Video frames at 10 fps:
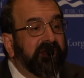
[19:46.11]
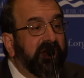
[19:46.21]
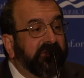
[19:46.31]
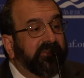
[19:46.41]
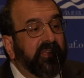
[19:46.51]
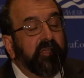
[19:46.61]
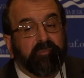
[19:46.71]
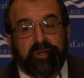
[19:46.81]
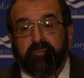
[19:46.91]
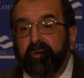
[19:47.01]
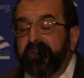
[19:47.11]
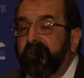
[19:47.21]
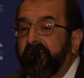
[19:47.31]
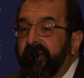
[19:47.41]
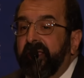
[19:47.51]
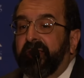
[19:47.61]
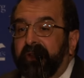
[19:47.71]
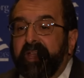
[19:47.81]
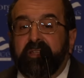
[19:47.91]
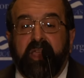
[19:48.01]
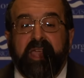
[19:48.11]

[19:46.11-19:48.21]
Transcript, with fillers: Yes, but Britain, like